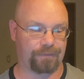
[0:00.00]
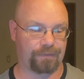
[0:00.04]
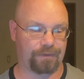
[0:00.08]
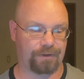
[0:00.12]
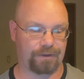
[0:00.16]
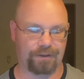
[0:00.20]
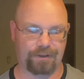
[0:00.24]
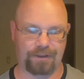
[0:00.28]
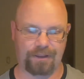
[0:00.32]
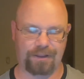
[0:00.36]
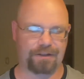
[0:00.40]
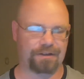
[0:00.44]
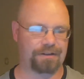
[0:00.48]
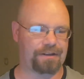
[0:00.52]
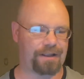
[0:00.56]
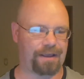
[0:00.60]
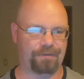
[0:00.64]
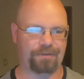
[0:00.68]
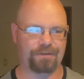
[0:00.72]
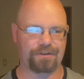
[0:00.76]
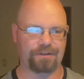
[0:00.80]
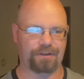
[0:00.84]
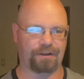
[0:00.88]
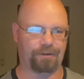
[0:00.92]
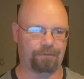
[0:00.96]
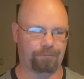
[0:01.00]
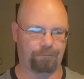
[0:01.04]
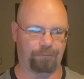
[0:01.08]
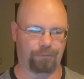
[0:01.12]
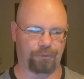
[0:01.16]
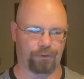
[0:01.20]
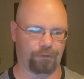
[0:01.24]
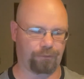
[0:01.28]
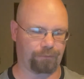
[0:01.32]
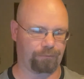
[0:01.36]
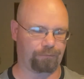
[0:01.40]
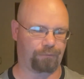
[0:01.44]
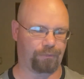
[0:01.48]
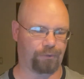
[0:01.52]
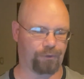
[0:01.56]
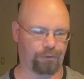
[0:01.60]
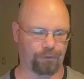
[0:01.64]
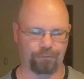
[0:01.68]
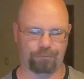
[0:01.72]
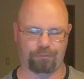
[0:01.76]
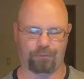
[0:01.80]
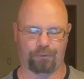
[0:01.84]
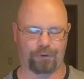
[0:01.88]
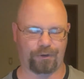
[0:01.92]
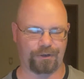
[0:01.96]
They just have these all
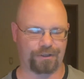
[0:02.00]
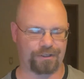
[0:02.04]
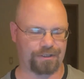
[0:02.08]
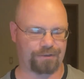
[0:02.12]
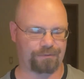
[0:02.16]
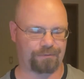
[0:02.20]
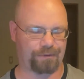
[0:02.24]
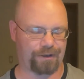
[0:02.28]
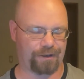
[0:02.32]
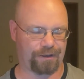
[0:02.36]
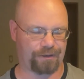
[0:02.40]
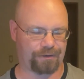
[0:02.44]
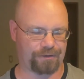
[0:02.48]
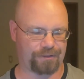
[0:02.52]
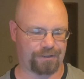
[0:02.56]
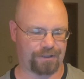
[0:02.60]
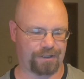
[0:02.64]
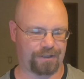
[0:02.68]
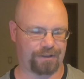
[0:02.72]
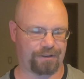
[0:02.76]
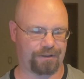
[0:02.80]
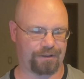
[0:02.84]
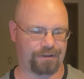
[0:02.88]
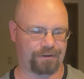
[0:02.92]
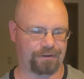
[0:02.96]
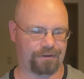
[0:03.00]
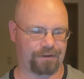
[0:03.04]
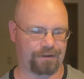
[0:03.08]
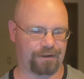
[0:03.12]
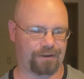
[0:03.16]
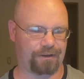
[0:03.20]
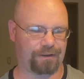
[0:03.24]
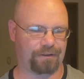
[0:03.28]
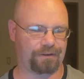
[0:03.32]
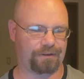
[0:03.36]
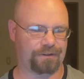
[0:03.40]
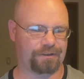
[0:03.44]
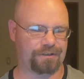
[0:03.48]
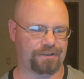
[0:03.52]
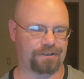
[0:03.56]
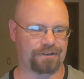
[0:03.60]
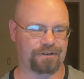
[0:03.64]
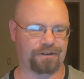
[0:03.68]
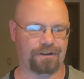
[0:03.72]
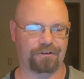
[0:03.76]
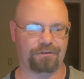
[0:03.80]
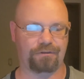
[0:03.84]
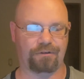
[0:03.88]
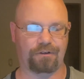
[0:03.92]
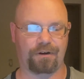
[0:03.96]
bold points. That's why I'll say it's
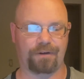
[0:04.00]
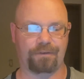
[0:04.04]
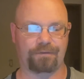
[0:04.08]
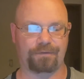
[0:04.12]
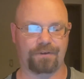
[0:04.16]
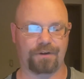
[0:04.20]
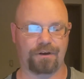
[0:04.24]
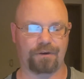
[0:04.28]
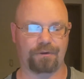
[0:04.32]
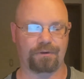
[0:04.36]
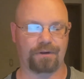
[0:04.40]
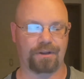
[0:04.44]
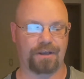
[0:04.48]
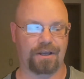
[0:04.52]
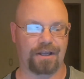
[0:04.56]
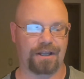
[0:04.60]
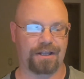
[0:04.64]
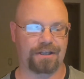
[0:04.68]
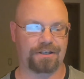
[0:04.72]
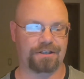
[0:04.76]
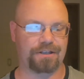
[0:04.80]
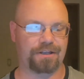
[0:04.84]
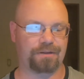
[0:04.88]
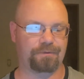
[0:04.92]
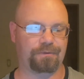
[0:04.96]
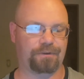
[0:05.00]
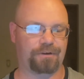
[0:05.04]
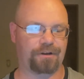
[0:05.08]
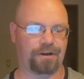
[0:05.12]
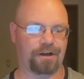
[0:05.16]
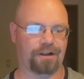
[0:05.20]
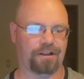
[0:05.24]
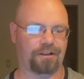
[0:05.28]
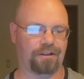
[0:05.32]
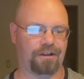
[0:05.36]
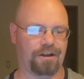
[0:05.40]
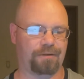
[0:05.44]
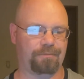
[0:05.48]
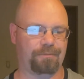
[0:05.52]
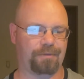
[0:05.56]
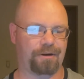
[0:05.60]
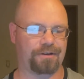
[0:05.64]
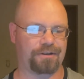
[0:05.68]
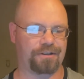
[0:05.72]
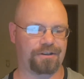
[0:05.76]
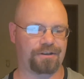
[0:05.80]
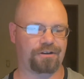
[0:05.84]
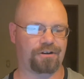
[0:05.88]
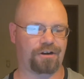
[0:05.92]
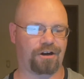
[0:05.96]
under of note. Instead, we talk a lot
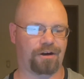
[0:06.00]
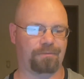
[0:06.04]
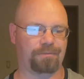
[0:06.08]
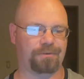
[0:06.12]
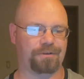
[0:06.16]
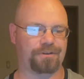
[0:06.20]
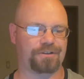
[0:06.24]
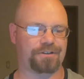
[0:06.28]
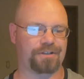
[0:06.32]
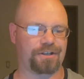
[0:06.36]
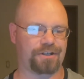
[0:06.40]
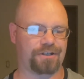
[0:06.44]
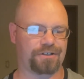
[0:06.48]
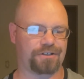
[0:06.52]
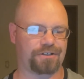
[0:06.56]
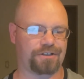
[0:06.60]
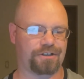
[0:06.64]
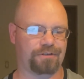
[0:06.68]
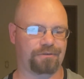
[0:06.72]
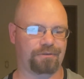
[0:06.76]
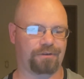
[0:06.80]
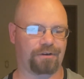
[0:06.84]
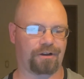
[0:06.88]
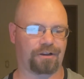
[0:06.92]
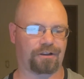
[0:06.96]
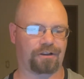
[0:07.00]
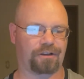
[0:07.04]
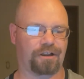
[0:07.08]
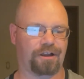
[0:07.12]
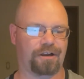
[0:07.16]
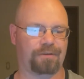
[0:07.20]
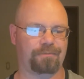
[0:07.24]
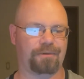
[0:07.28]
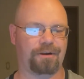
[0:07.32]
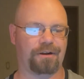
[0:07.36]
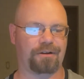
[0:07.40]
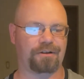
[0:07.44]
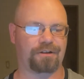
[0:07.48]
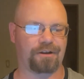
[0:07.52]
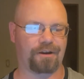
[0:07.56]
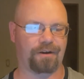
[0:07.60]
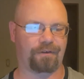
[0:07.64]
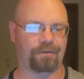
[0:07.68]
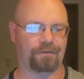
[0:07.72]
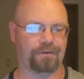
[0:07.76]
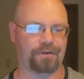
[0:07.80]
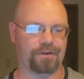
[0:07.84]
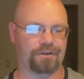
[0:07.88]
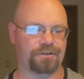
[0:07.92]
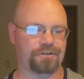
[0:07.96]
about decarbonization. We talk a lot about
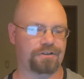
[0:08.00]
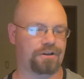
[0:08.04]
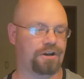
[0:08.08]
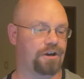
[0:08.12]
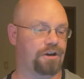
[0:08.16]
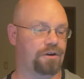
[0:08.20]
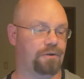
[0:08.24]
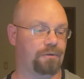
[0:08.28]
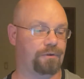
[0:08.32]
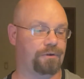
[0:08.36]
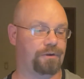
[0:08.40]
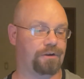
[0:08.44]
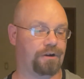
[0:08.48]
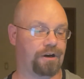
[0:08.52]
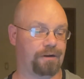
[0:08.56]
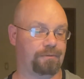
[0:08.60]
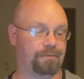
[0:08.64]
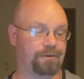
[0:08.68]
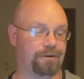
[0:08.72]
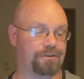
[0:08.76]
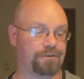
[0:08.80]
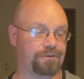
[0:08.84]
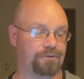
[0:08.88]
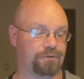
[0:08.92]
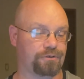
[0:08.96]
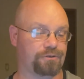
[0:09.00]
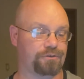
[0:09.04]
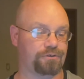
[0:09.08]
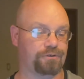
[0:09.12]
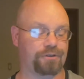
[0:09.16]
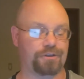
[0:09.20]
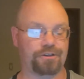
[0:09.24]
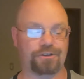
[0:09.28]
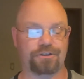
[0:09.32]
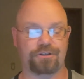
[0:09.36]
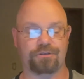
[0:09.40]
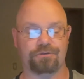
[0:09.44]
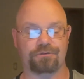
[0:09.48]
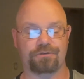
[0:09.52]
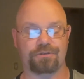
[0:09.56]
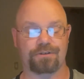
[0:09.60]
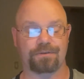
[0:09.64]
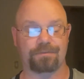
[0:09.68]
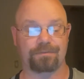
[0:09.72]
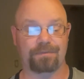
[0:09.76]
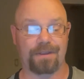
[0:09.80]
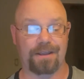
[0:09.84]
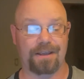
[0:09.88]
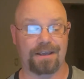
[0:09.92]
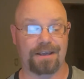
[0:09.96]
governance. We talk about social issues.
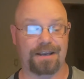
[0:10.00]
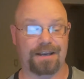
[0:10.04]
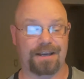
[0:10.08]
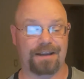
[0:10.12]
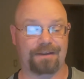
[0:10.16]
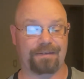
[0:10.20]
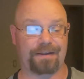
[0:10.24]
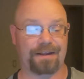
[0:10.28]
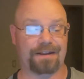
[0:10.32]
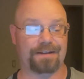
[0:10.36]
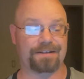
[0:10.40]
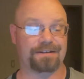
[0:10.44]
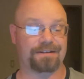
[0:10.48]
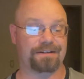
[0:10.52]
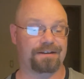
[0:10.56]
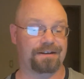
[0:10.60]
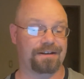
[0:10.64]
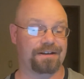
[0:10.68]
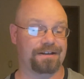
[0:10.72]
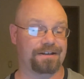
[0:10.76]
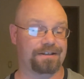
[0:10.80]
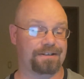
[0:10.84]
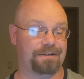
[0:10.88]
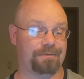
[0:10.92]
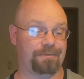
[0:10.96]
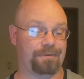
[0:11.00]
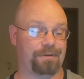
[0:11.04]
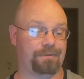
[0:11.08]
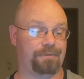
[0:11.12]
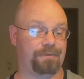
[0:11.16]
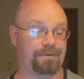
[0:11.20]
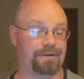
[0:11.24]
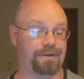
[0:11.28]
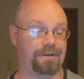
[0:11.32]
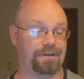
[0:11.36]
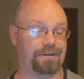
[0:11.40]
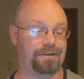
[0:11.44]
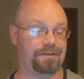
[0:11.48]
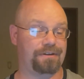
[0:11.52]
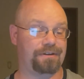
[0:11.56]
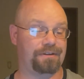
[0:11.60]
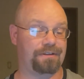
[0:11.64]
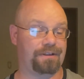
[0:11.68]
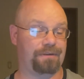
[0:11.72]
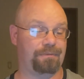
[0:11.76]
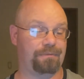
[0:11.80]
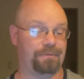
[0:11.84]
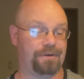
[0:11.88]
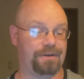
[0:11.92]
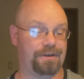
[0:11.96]
That's something we
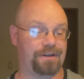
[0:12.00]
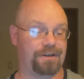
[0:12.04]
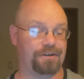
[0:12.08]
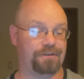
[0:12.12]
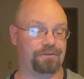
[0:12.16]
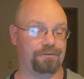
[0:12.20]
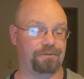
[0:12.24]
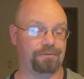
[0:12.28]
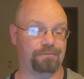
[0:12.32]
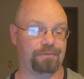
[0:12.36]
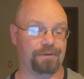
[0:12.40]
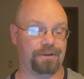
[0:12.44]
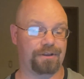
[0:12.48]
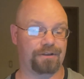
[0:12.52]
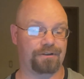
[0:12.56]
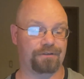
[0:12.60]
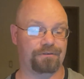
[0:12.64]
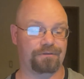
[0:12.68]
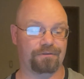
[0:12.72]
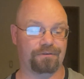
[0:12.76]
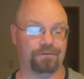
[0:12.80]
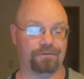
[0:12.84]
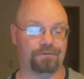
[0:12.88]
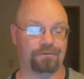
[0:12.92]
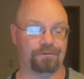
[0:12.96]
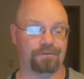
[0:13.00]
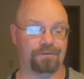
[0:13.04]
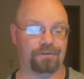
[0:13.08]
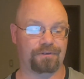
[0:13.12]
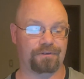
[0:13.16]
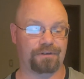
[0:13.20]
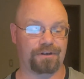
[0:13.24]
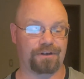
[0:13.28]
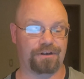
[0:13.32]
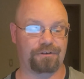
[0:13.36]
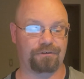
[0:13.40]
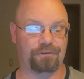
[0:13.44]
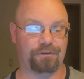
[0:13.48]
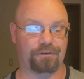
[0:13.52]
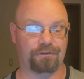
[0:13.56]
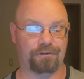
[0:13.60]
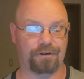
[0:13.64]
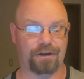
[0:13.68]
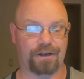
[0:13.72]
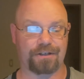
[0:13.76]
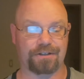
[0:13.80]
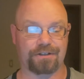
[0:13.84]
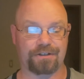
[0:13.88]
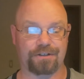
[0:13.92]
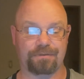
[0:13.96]
need to
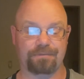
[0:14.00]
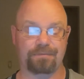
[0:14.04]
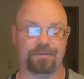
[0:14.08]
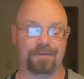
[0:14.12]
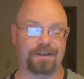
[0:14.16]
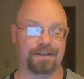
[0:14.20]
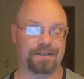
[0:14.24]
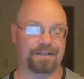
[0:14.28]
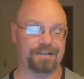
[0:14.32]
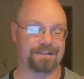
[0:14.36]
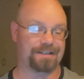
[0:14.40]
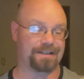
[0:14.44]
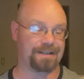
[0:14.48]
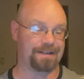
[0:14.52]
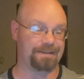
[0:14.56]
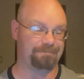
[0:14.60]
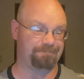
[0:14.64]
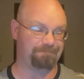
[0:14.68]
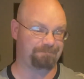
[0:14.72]
address, he said.